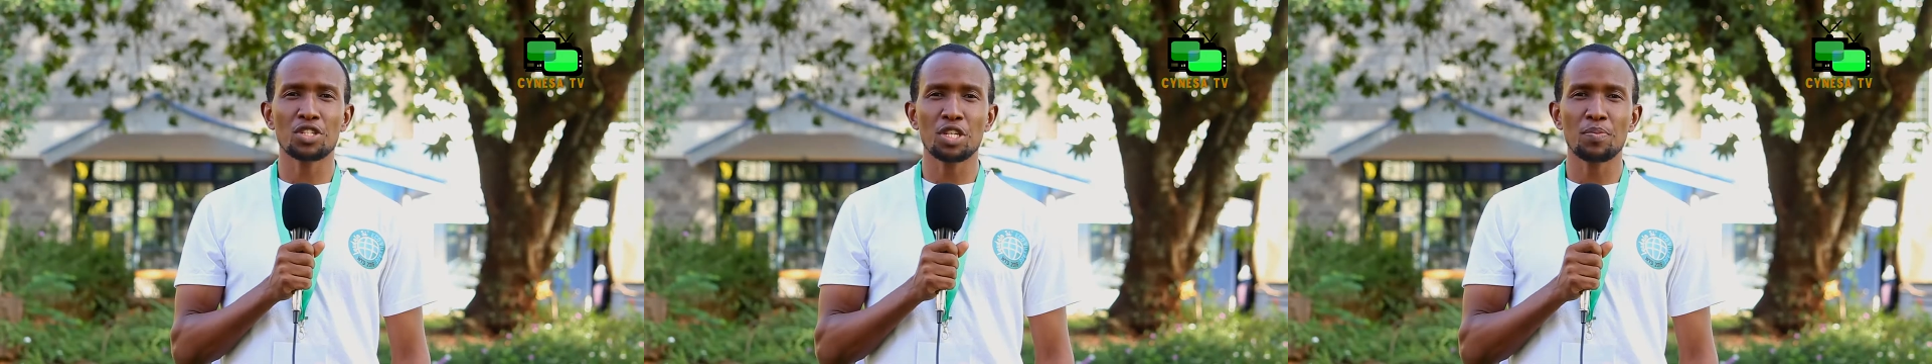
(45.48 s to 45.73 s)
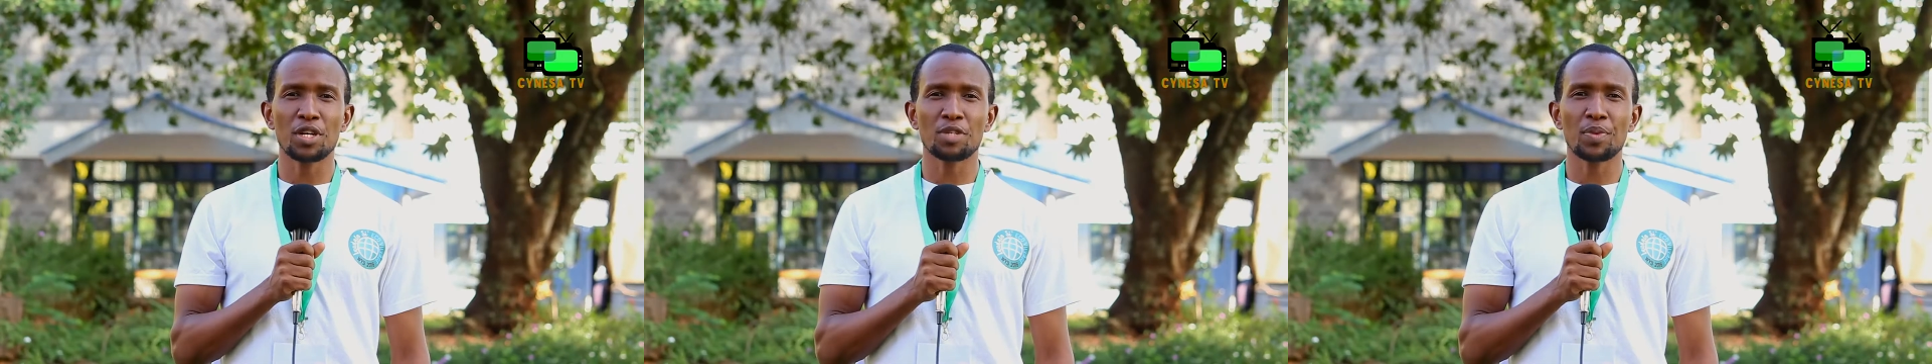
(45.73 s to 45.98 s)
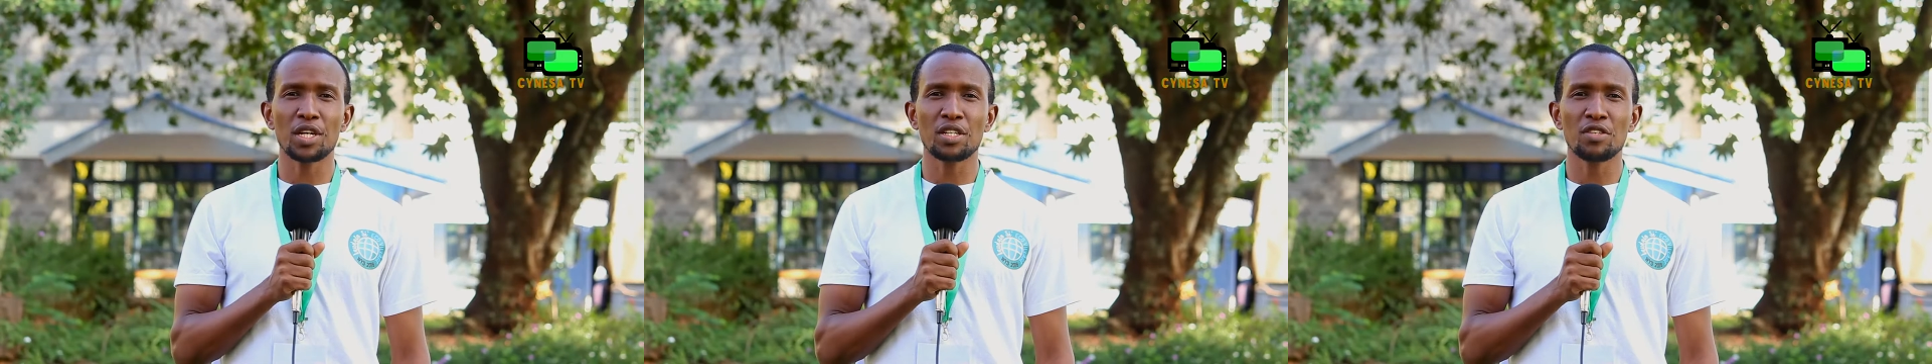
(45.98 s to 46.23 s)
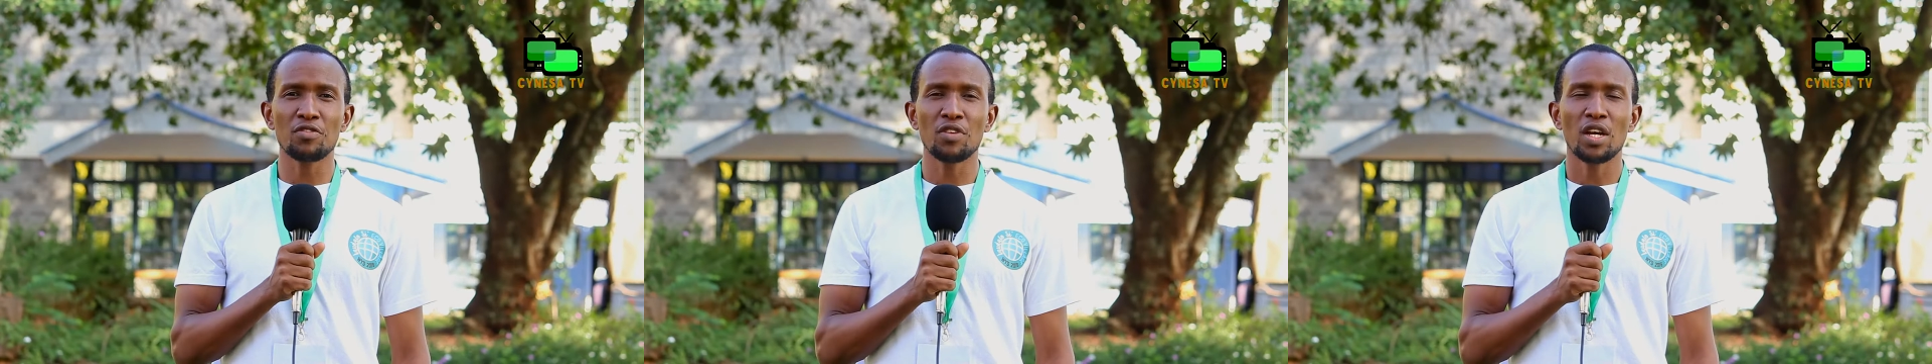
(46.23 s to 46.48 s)
Si
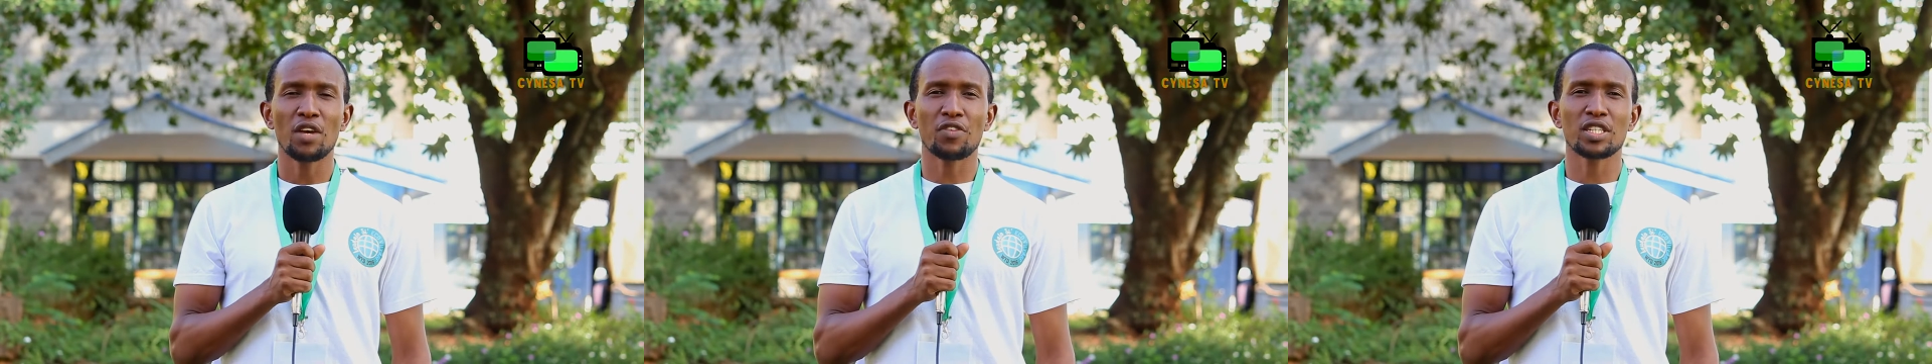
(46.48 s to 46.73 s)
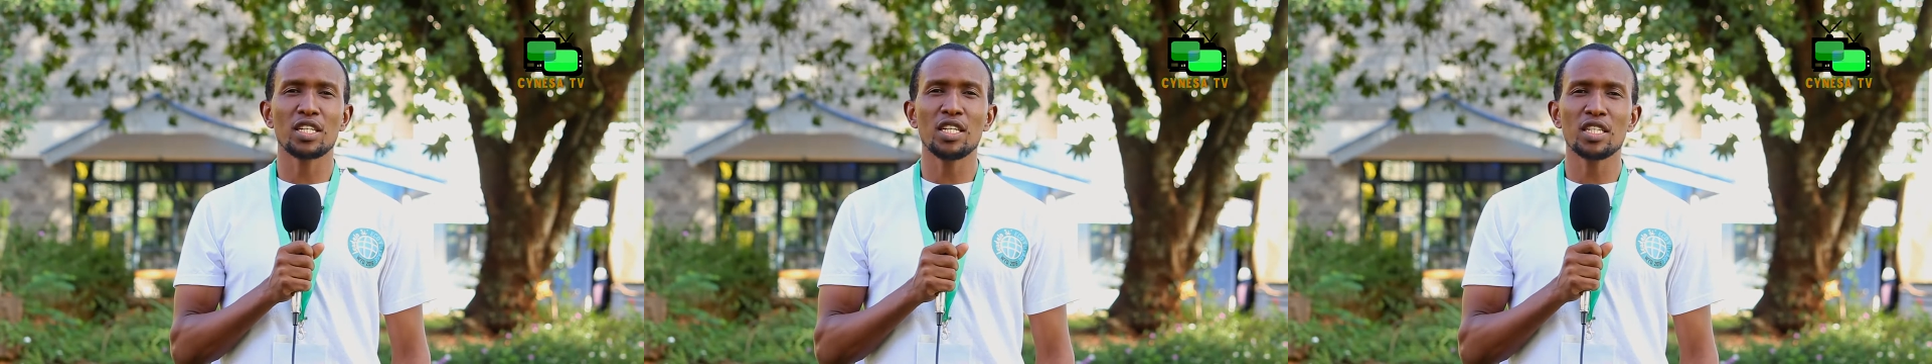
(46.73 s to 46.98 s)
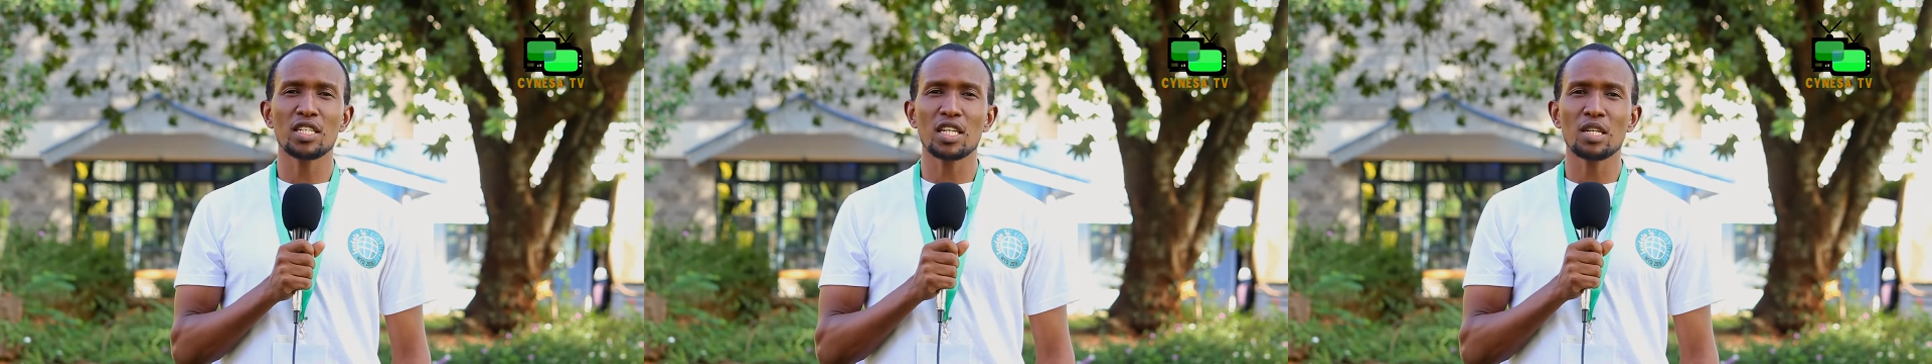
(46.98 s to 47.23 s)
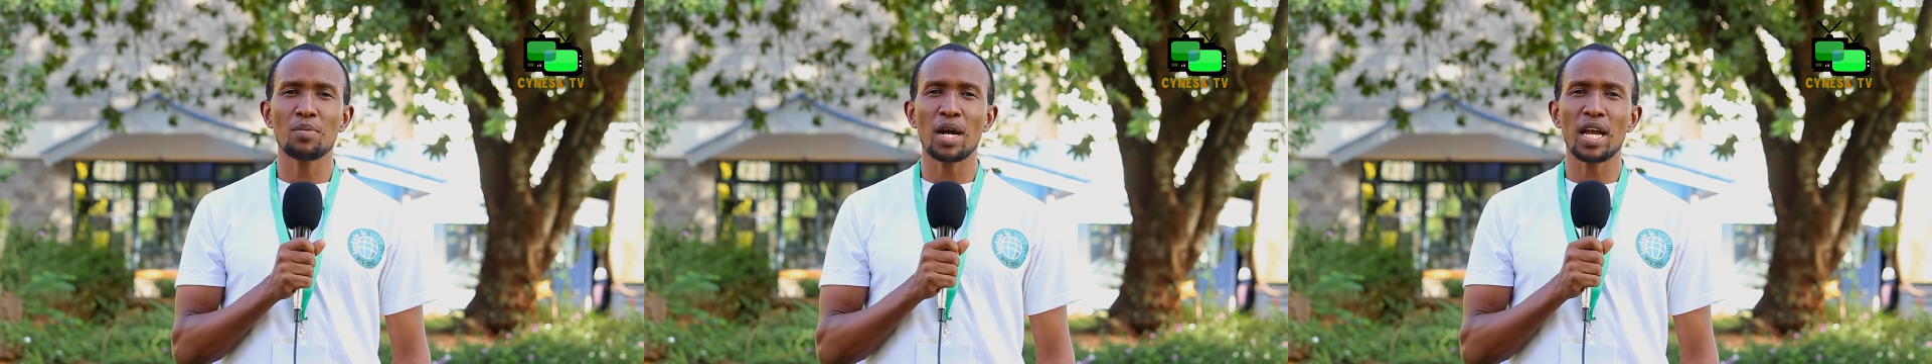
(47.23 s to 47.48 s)
perspective,
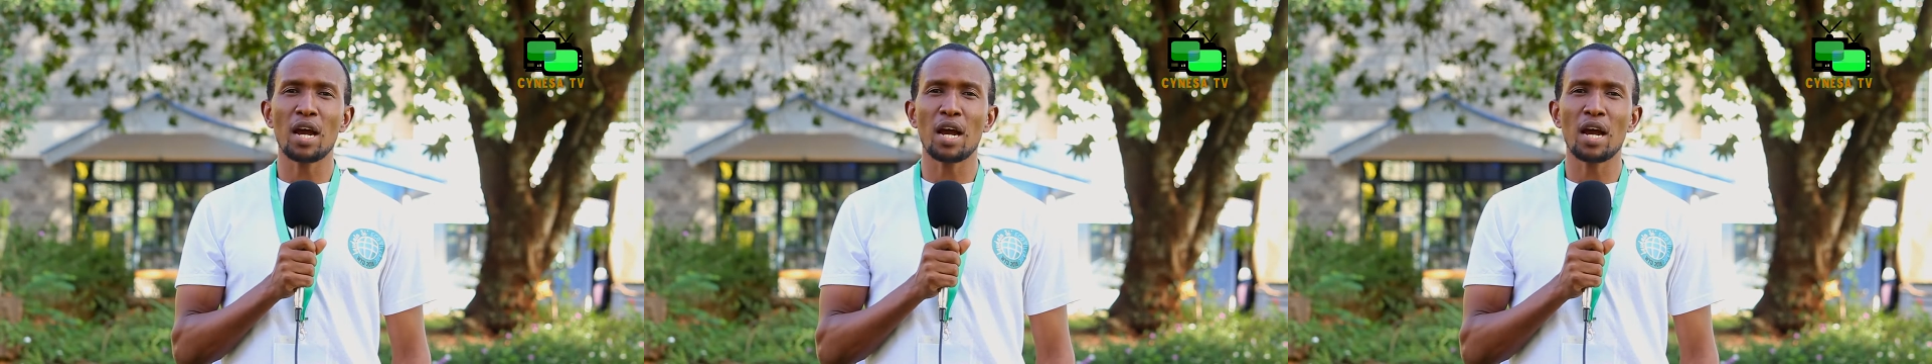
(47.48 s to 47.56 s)
facilitated by